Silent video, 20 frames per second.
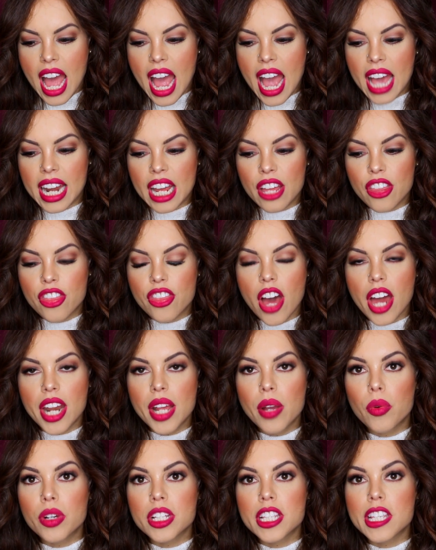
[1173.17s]
And I
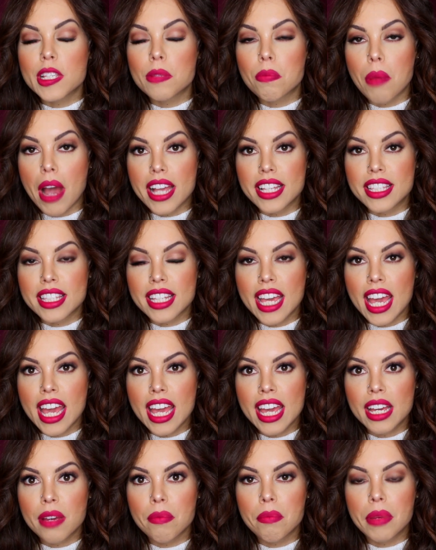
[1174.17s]
thought it was spice
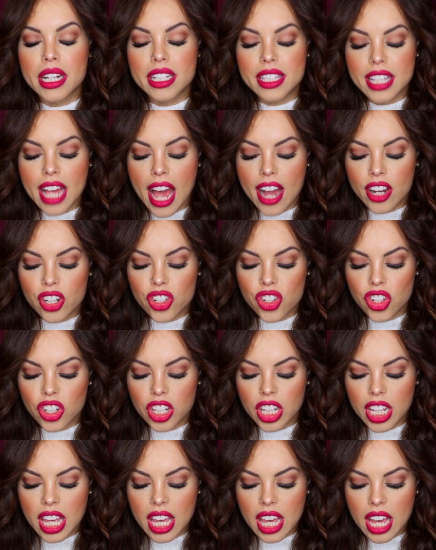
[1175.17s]
cake, but it's
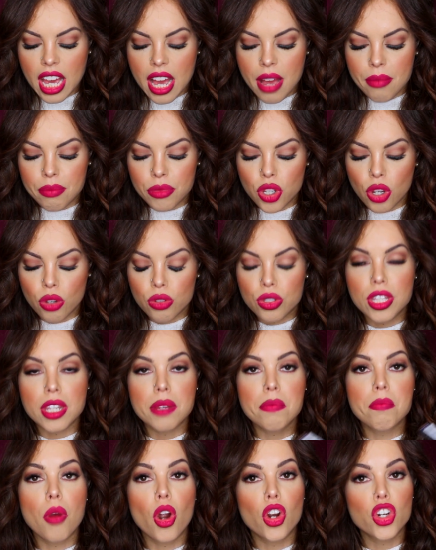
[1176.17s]
actually
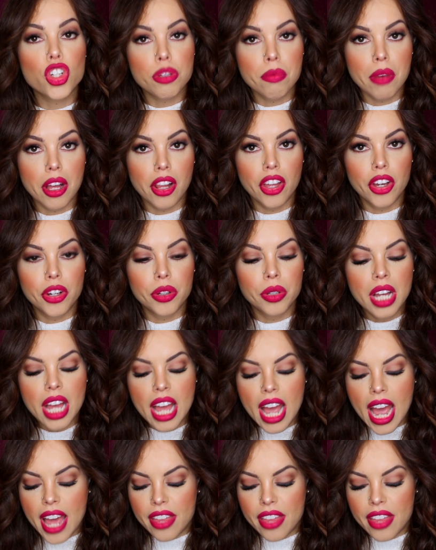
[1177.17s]
toasted marshmallow.